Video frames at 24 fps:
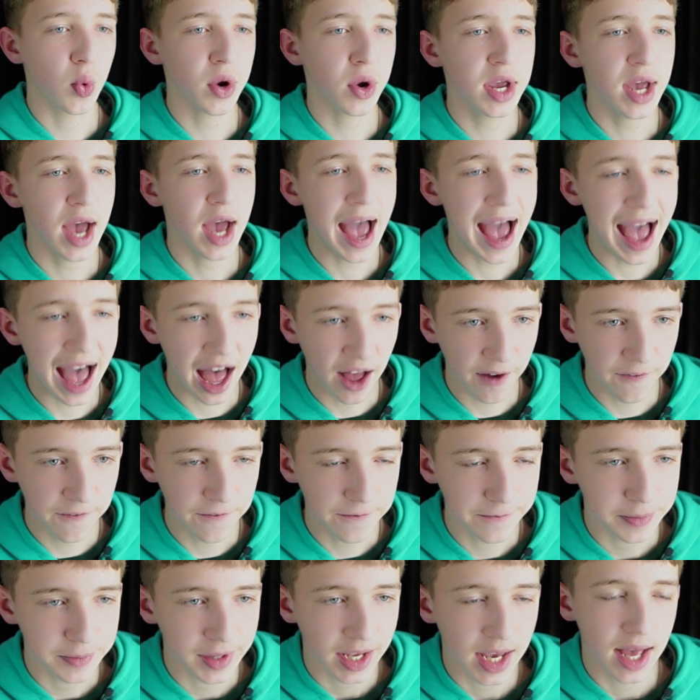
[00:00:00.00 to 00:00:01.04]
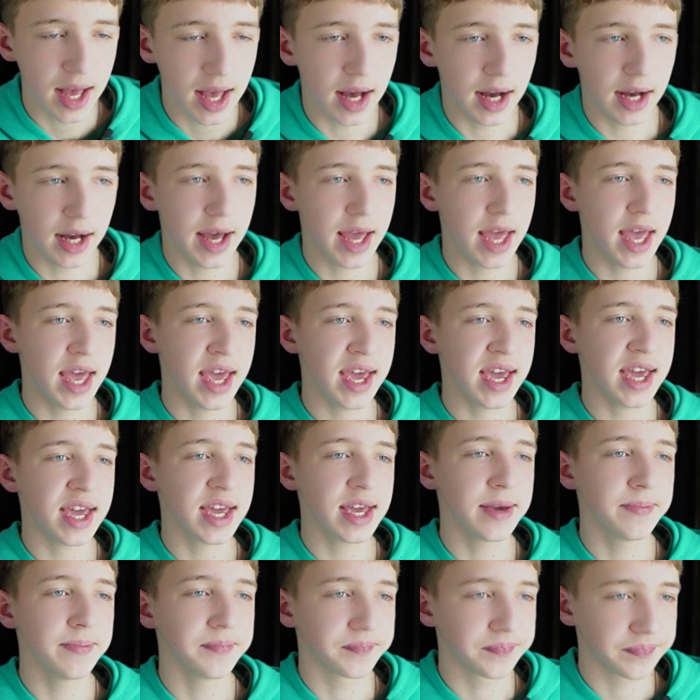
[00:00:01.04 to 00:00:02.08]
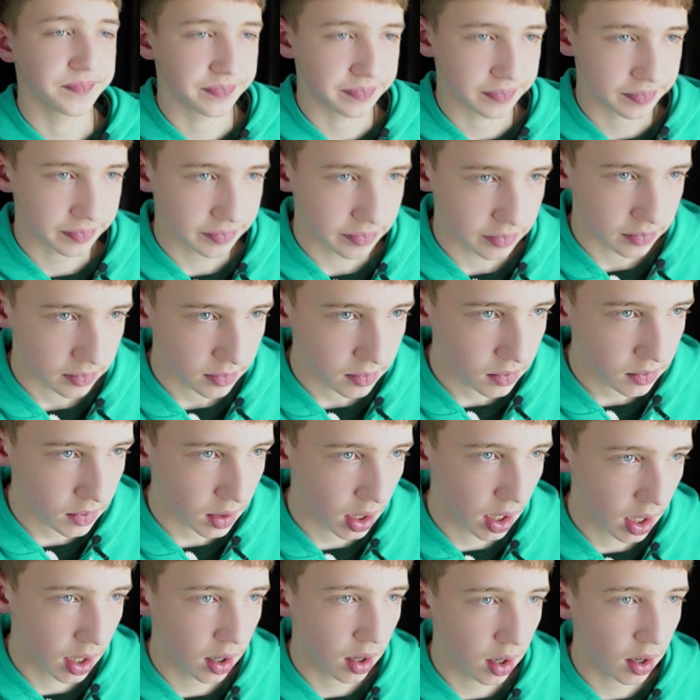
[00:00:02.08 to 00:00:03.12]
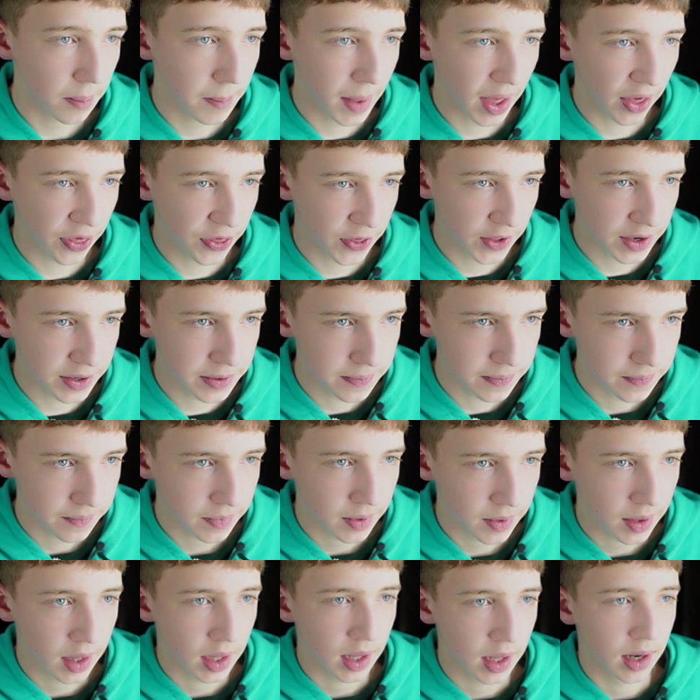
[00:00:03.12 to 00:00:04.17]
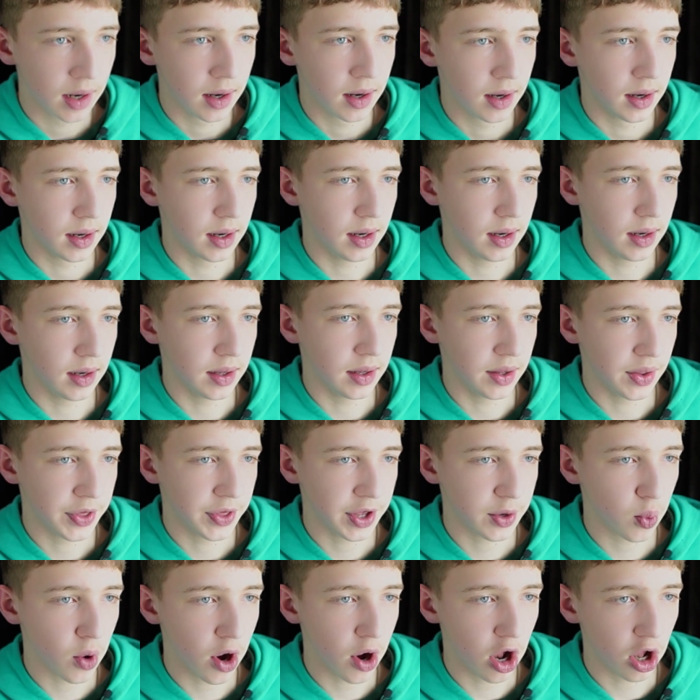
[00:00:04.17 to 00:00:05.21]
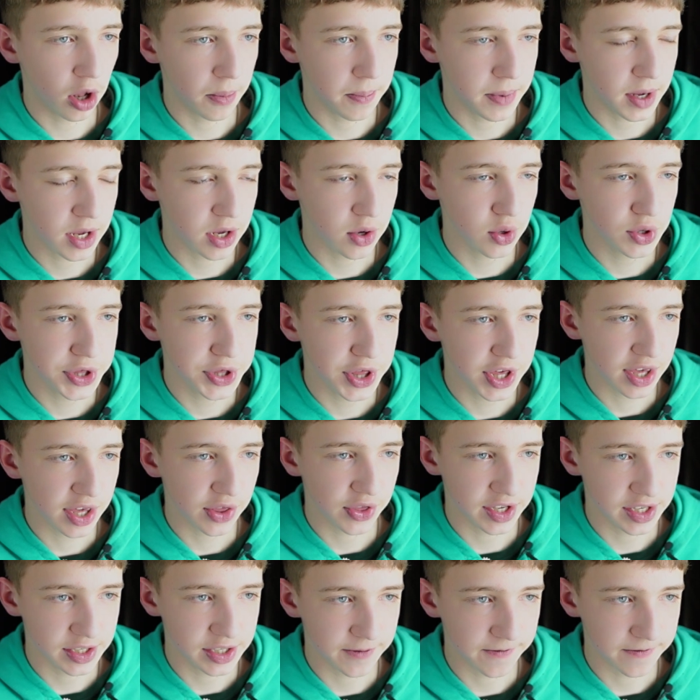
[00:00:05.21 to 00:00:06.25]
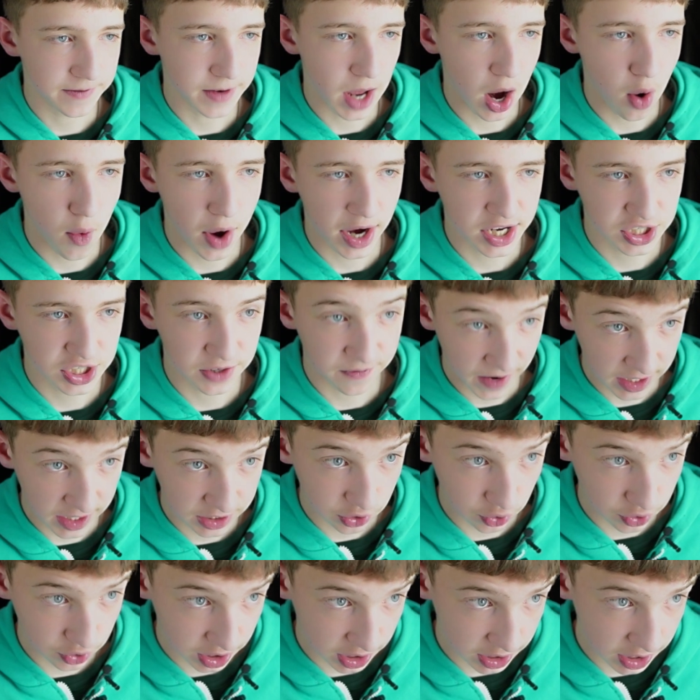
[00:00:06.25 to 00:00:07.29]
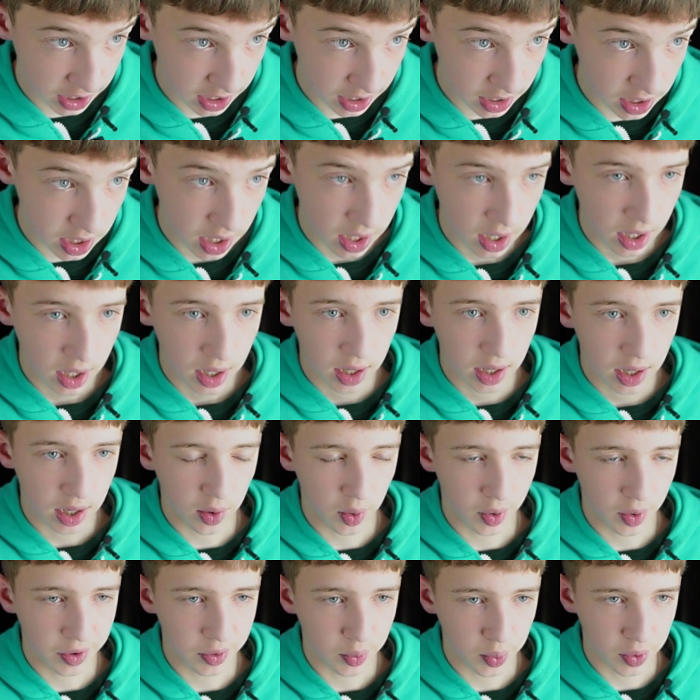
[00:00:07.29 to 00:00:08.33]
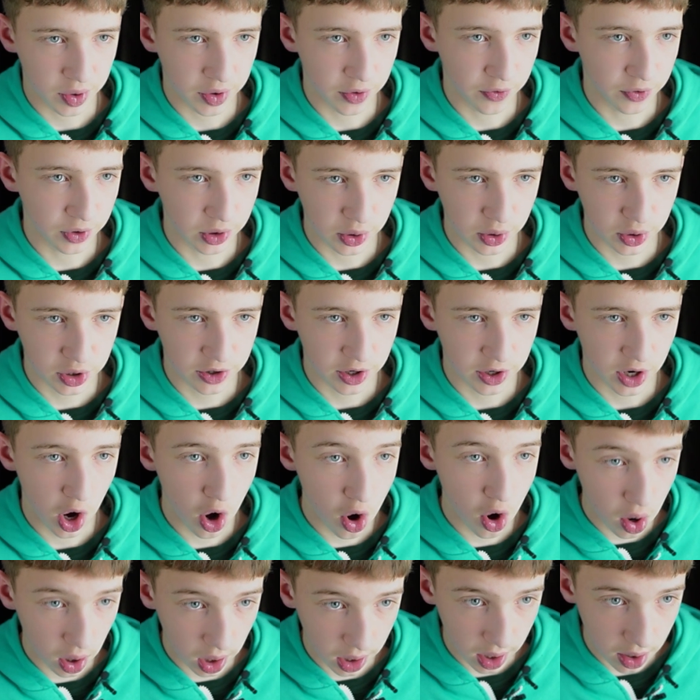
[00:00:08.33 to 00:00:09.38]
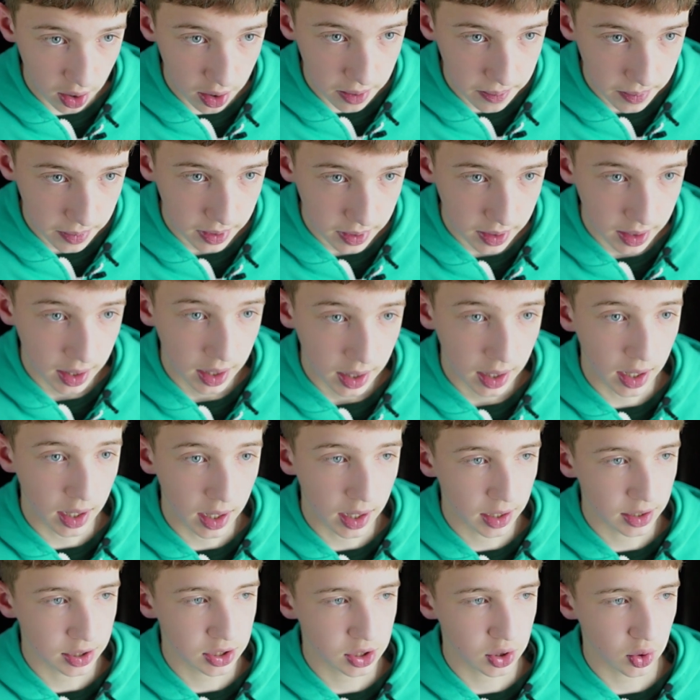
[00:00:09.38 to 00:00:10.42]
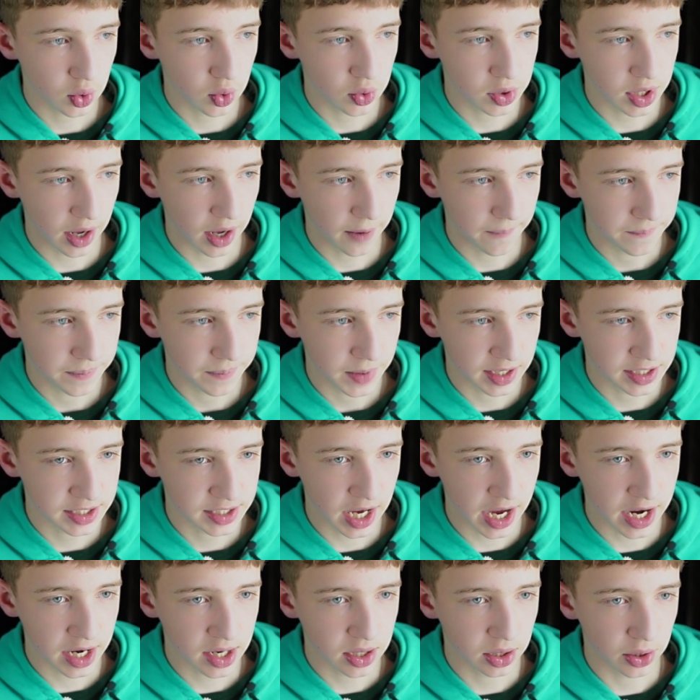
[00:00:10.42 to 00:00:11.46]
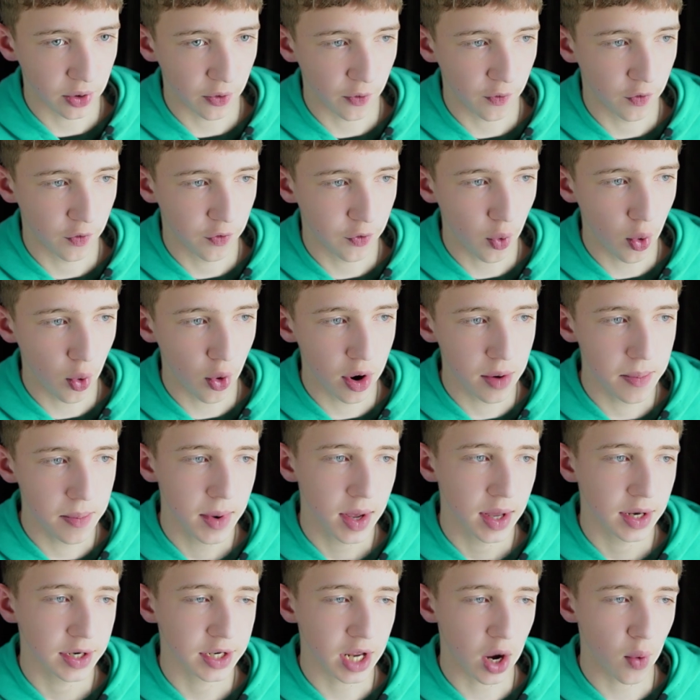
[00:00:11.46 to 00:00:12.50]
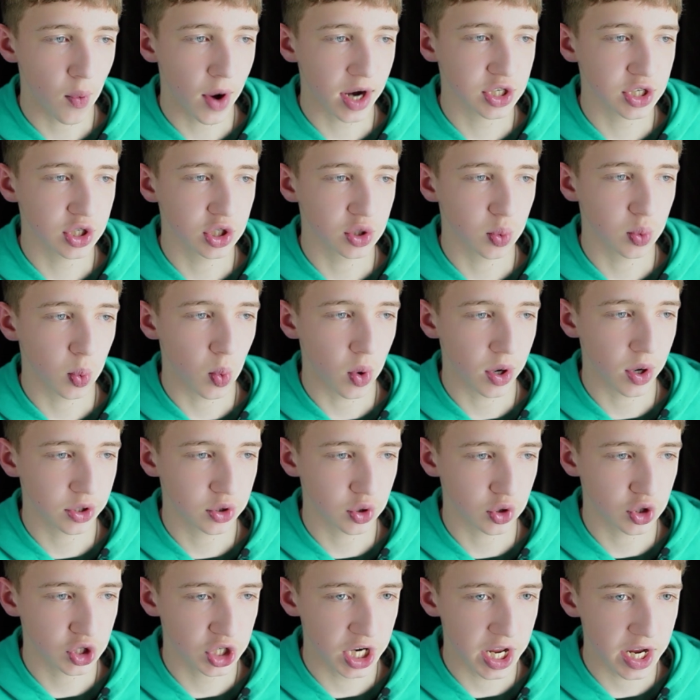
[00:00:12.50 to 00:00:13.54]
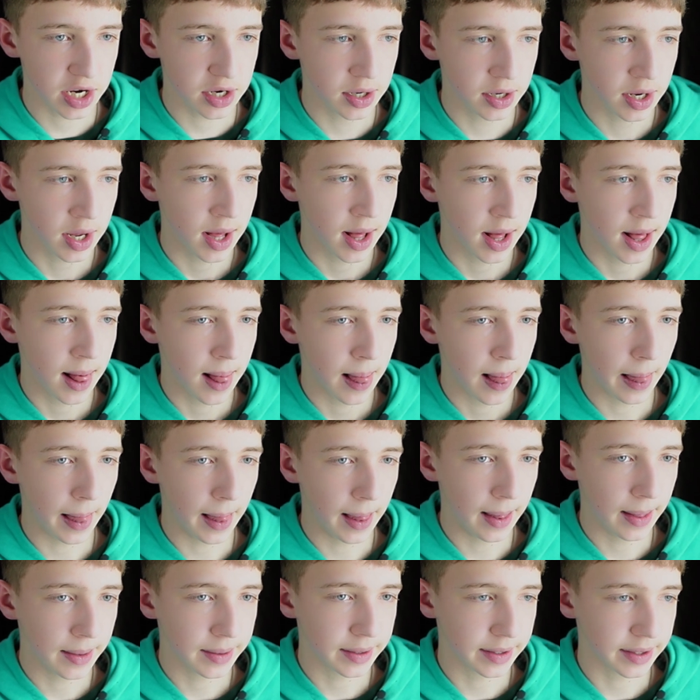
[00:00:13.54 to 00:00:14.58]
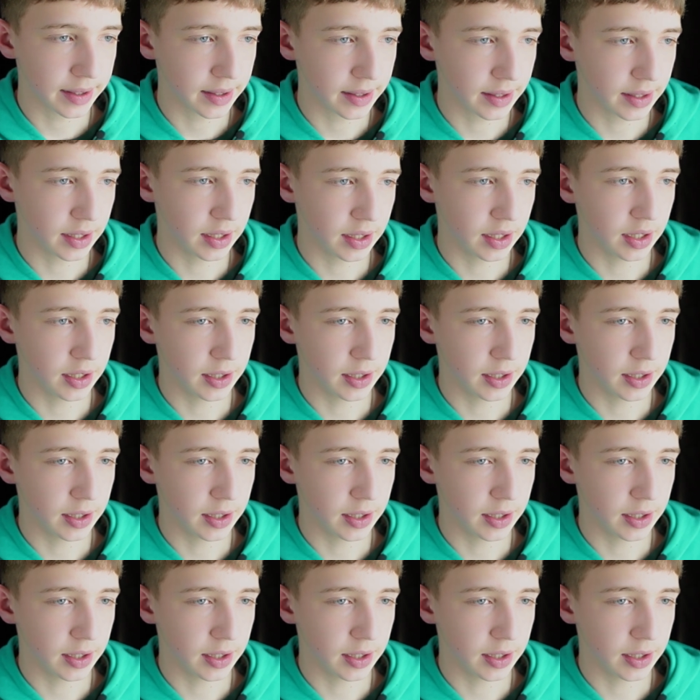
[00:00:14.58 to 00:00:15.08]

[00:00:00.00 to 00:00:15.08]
we have a method that where I'll be using this direction vector technique we've looked earlier. So yeah, a cycle of 4 directions we want to check, and